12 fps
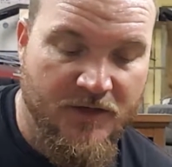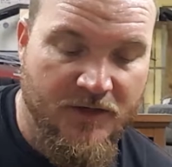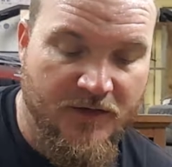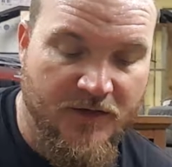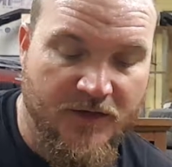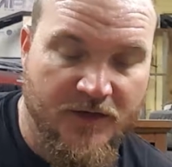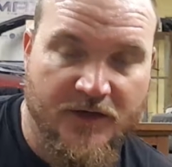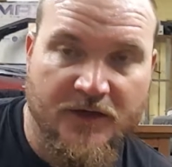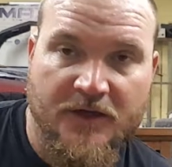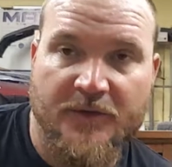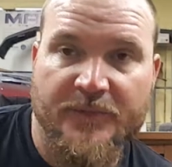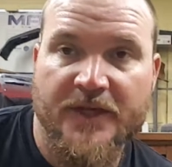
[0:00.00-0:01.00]

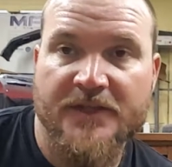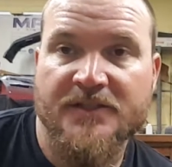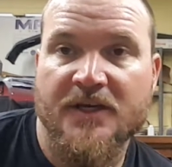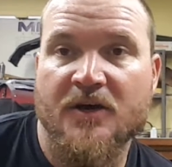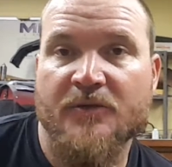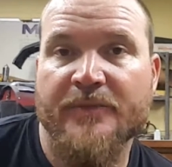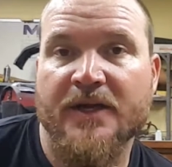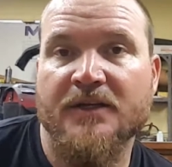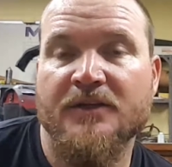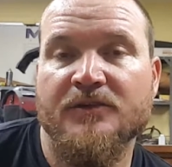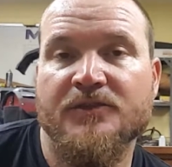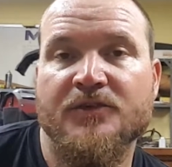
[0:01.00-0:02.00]
Coming at y'all to make a
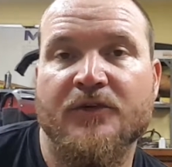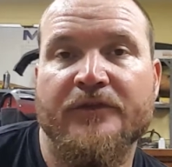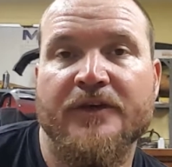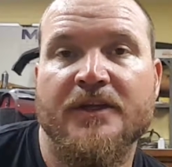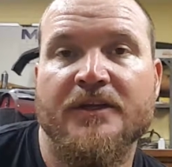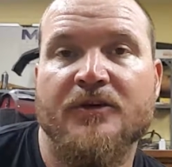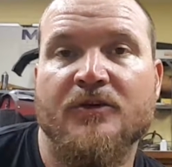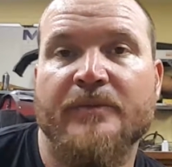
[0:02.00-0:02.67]
little short video